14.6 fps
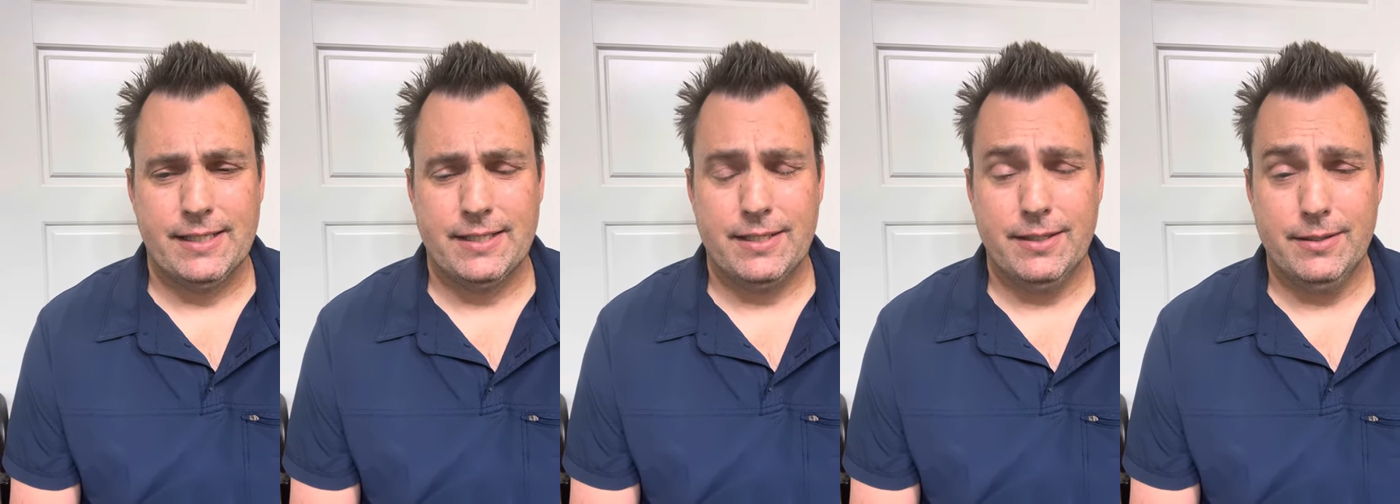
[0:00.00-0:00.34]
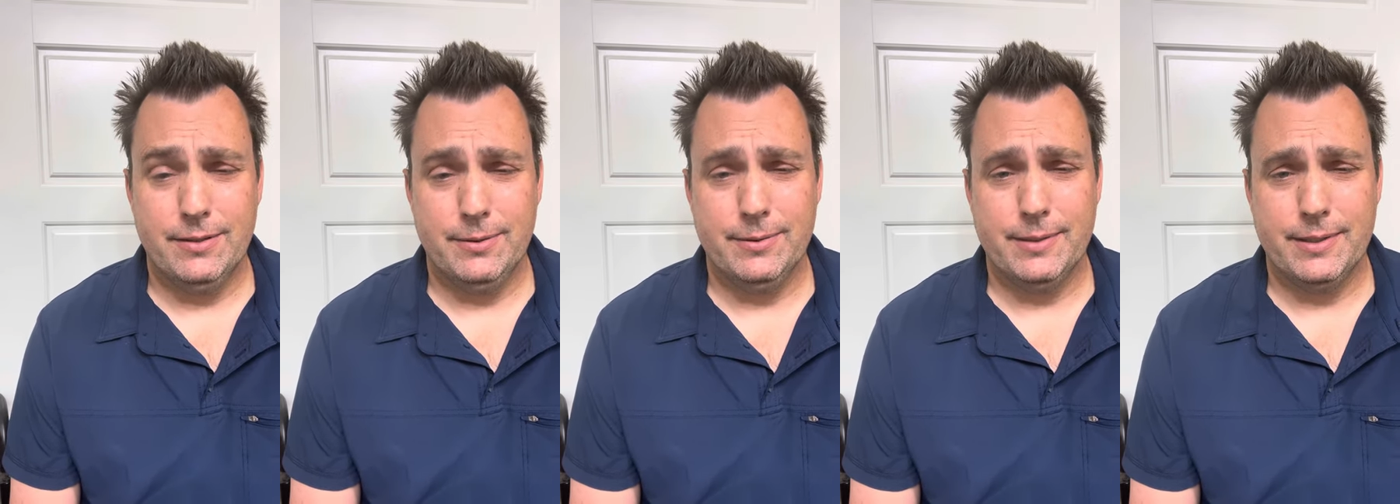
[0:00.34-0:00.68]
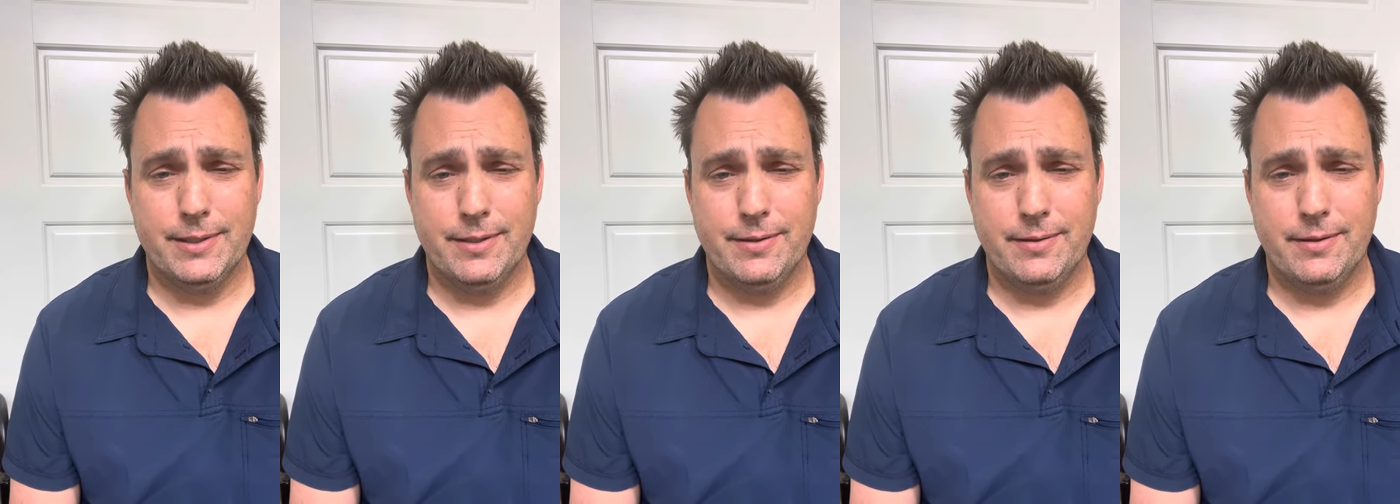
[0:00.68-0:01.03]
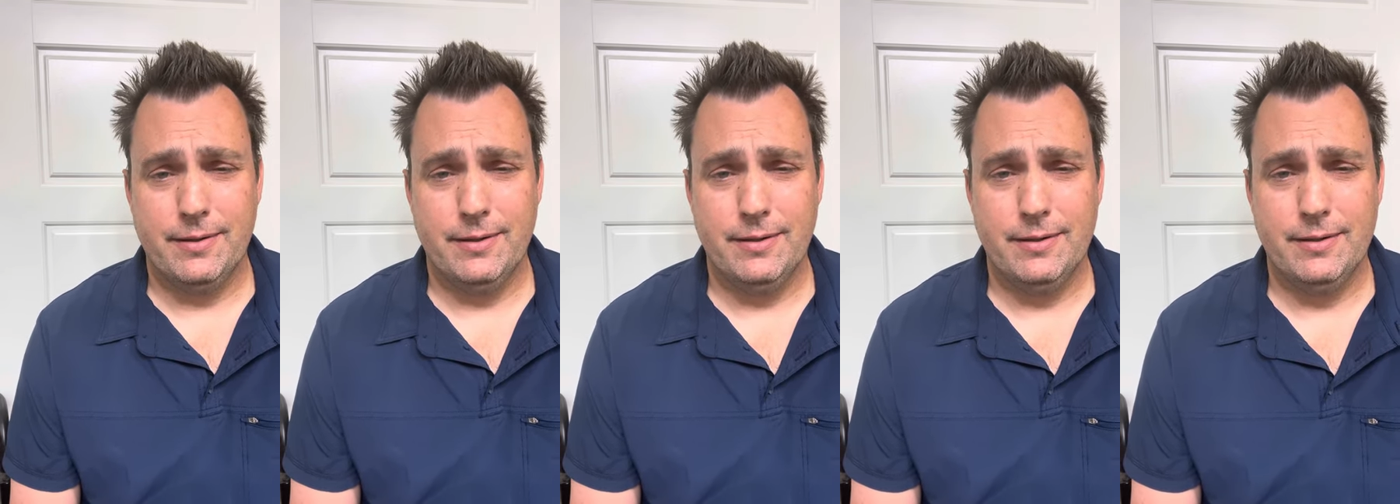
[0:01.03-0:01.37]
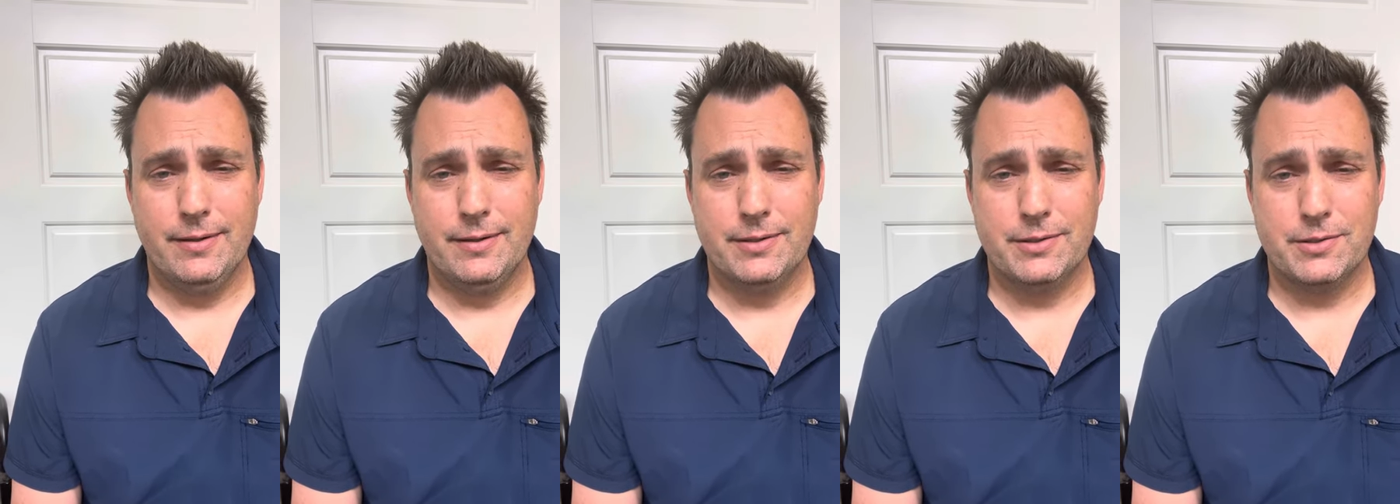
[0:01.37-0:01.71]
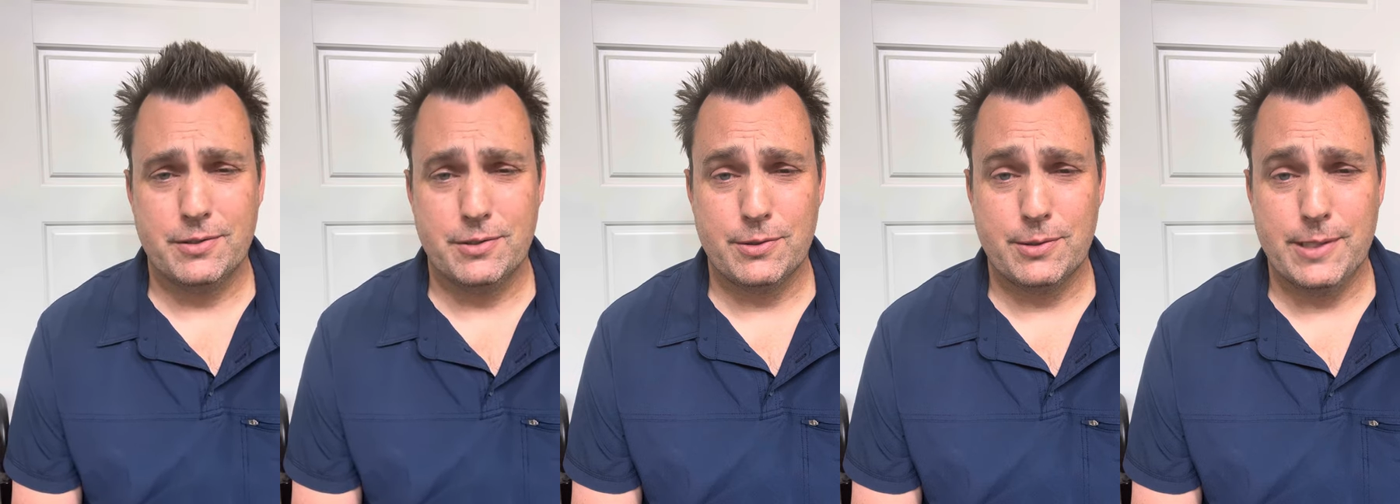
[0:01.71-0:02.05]
to do another
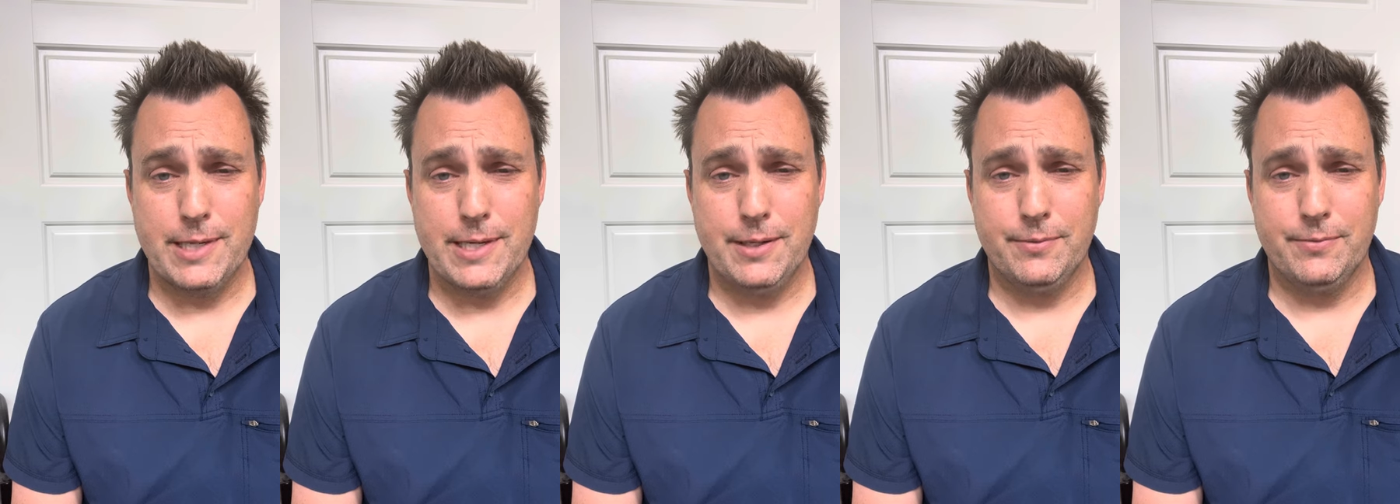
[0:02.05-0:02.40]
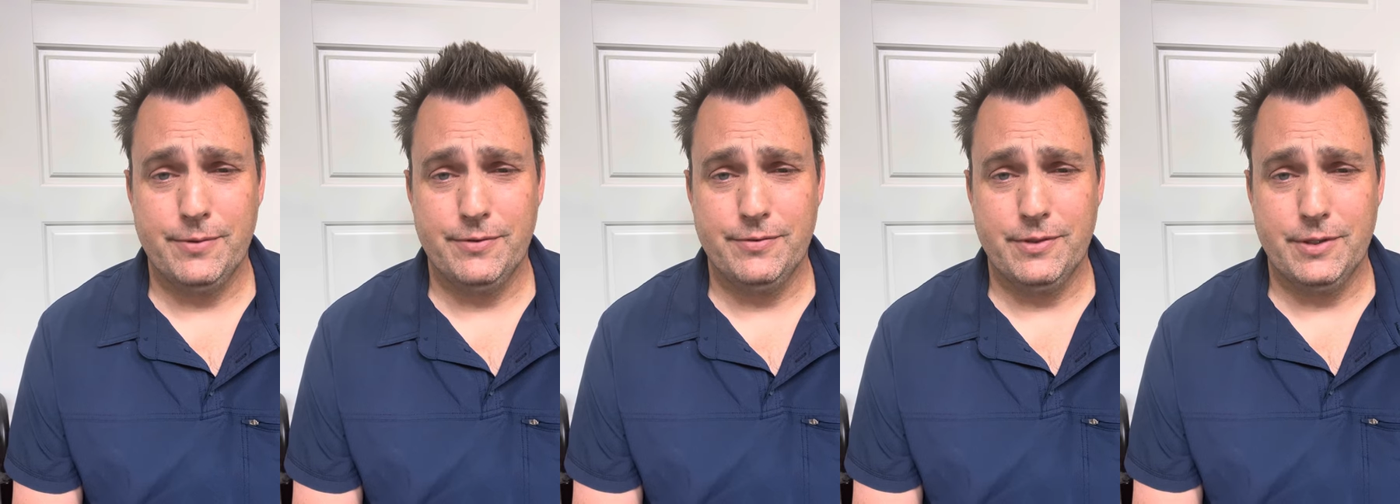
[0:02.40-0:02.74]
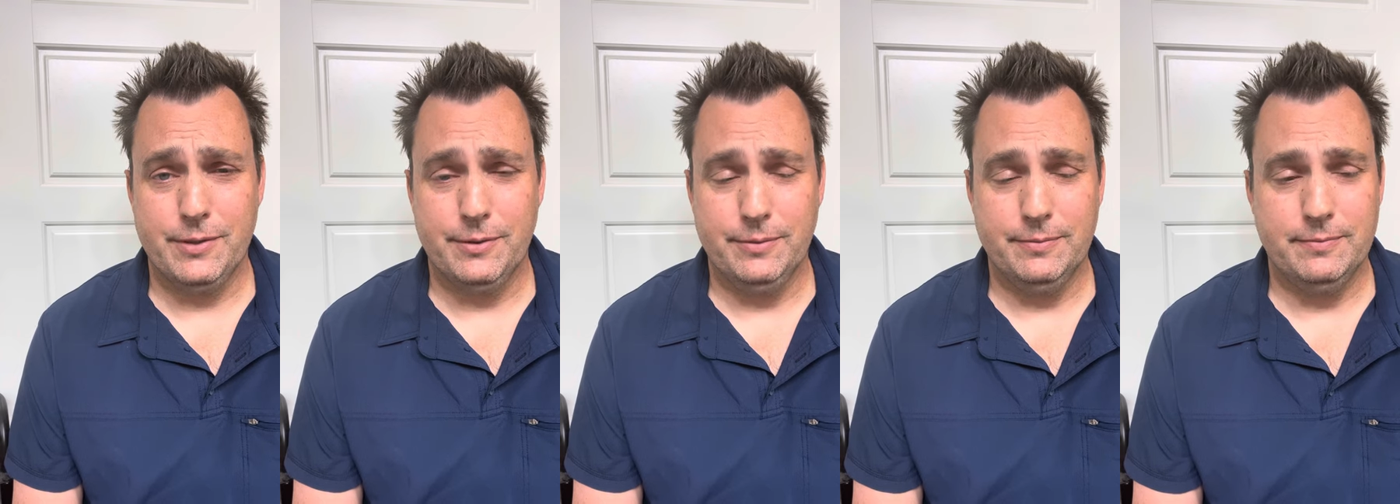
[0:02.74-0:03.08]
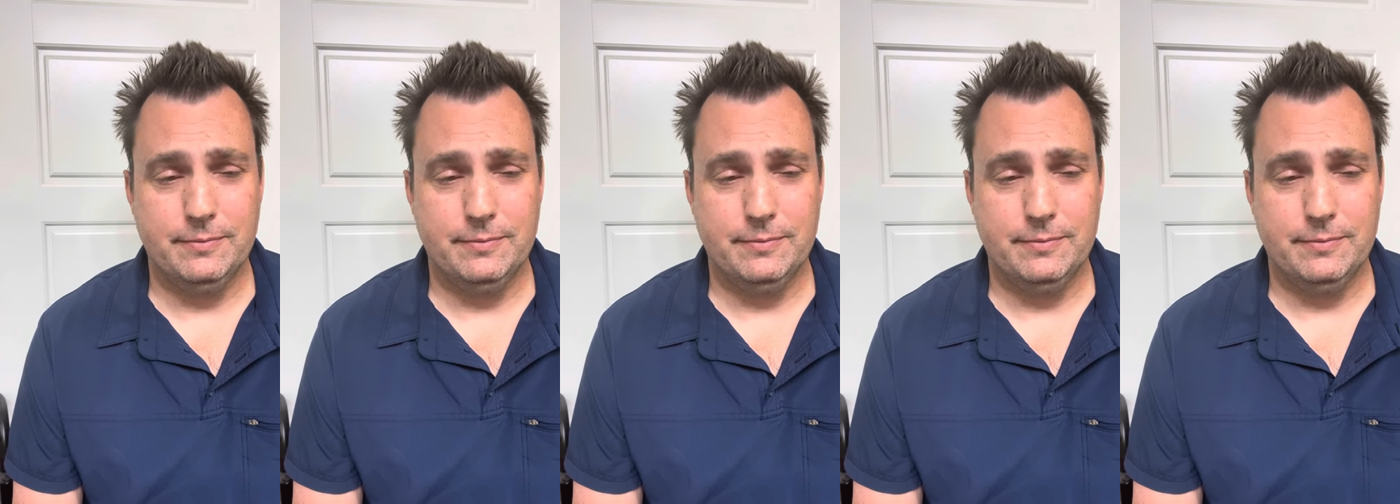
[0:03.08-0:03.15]
strain review.